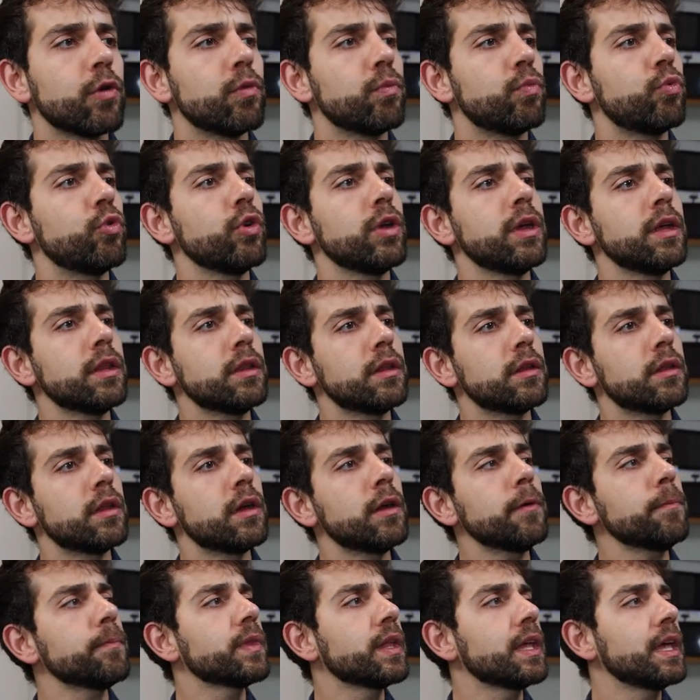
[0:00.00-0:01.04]

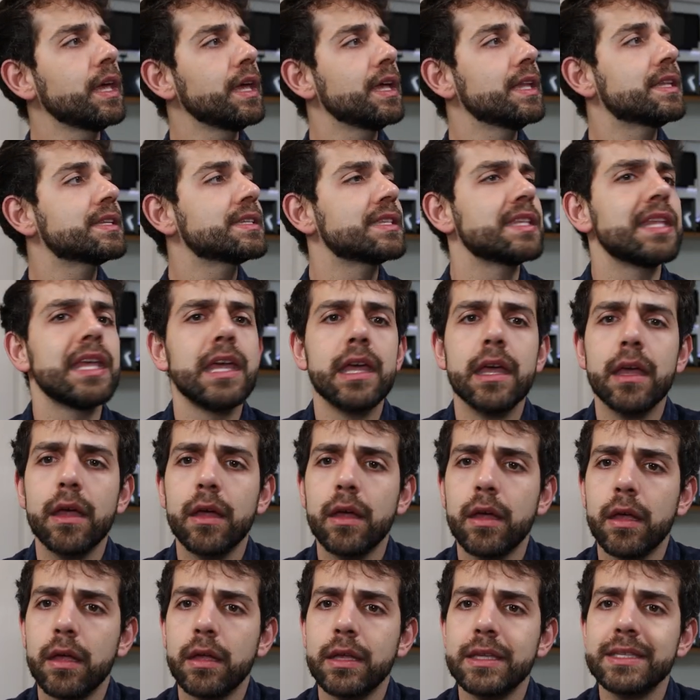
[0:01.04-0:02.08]
computer hits the
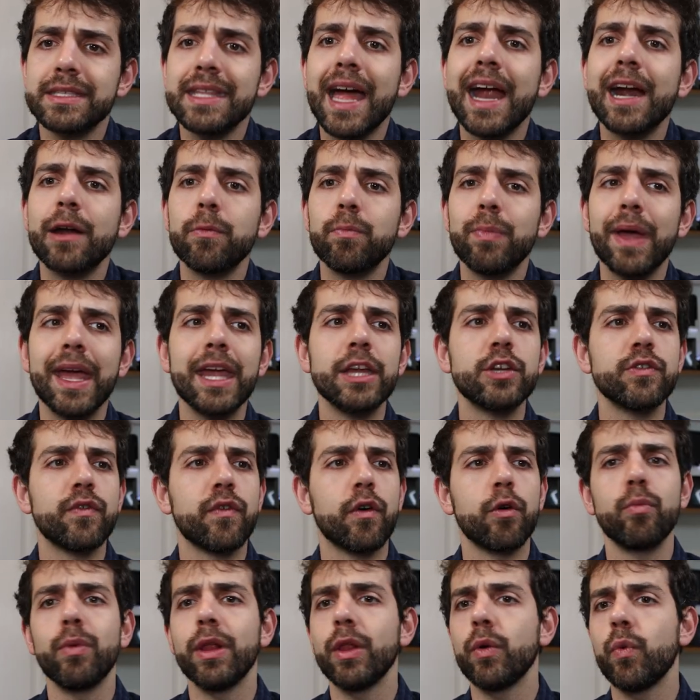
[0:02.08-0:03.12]
start page
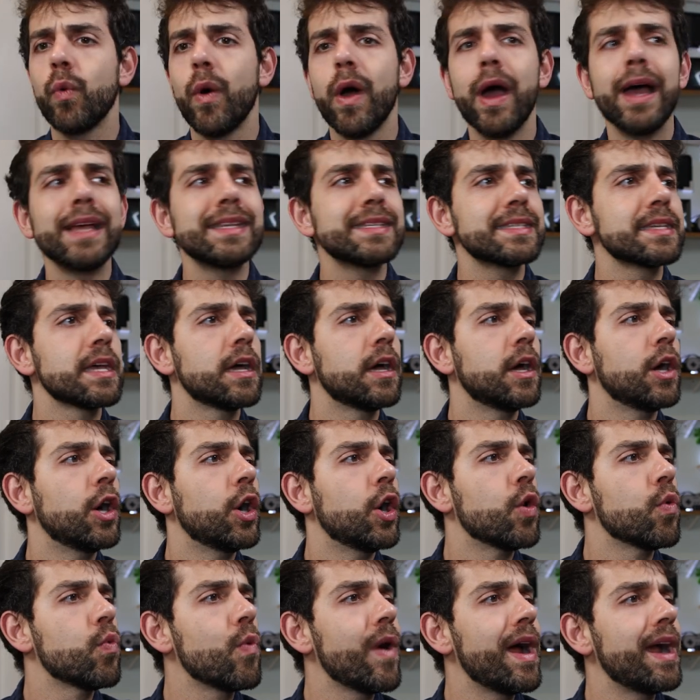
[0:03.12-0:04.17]
for UmbrelOS,
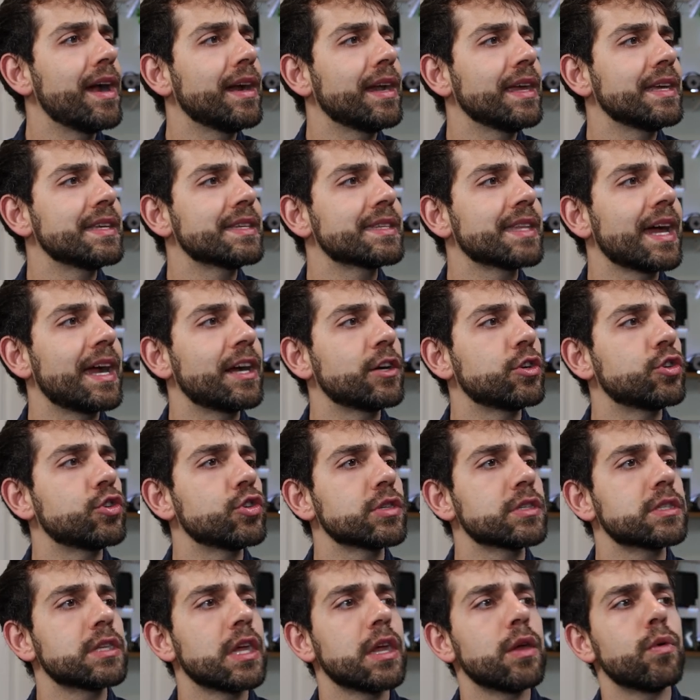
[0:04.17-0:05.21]
where they start
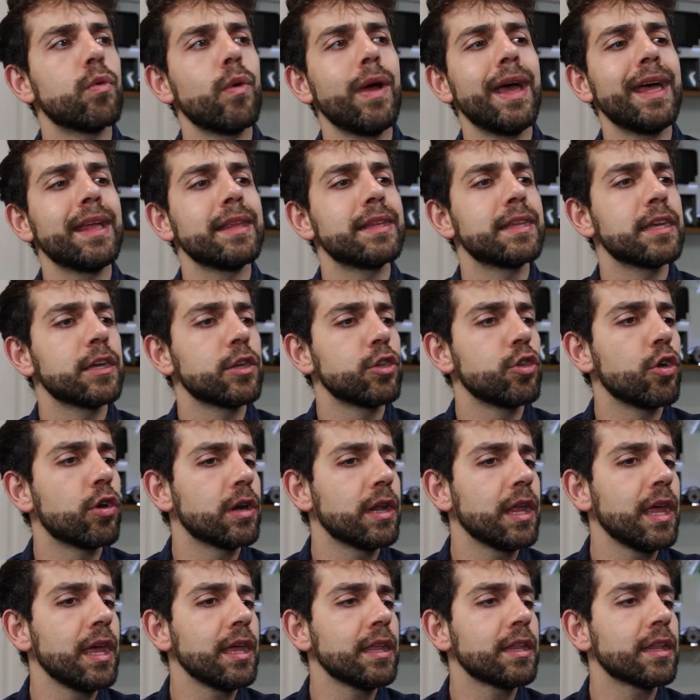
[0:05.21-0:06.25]
to say read your
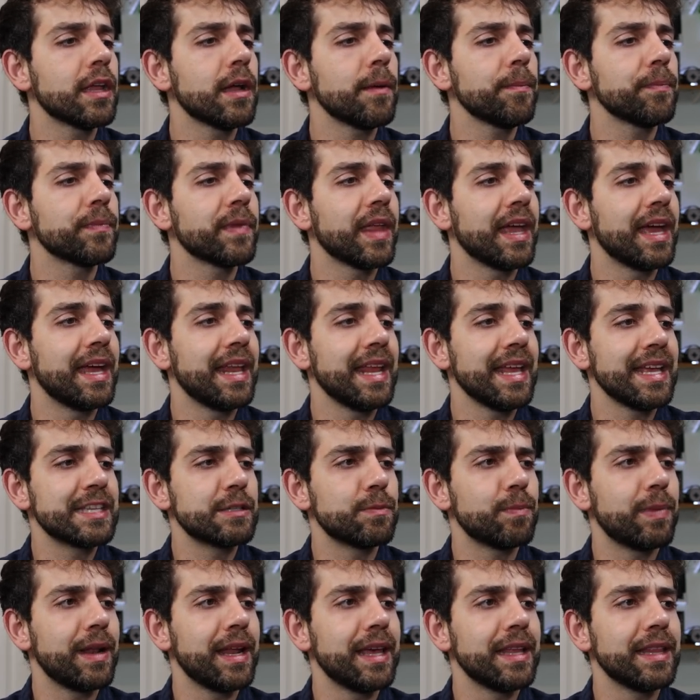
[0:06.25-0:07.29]
data and
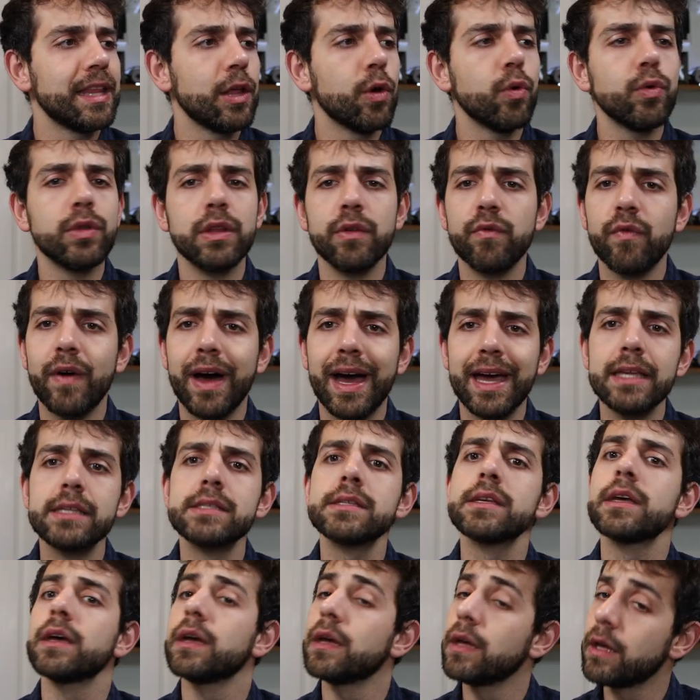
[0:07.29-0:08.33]
explain the own
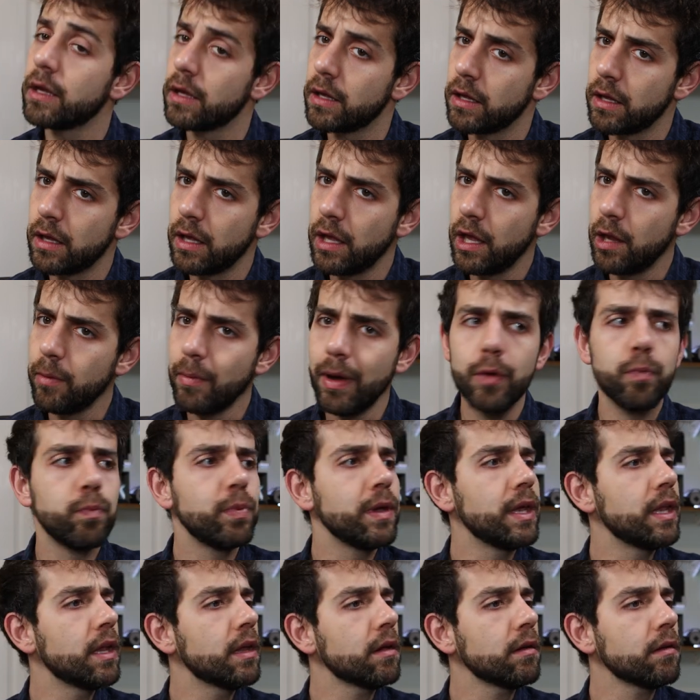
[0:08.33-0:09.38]
device. In my
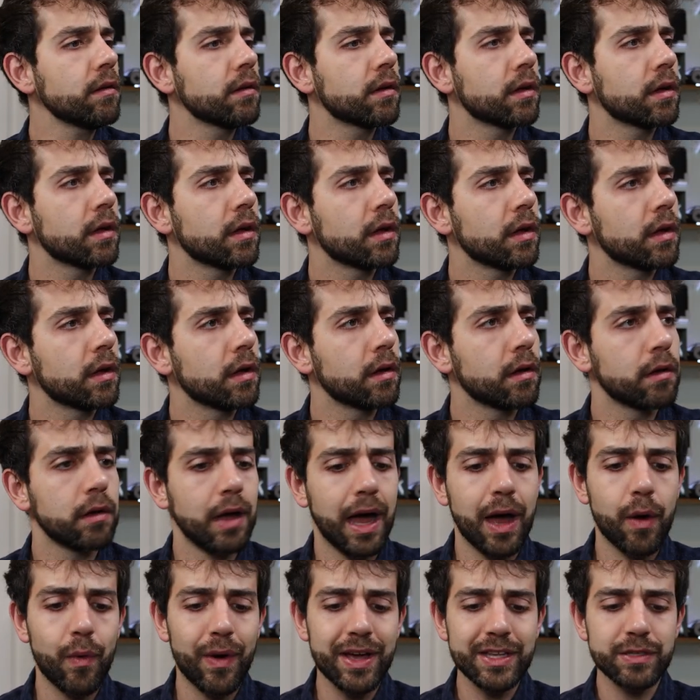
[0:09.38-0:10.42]
opinion,
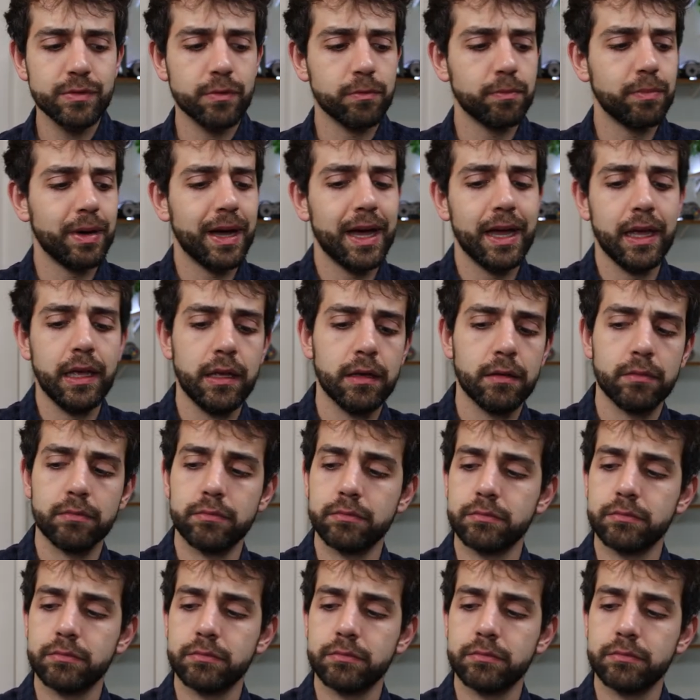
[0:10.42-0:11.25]
a Raspberry Pi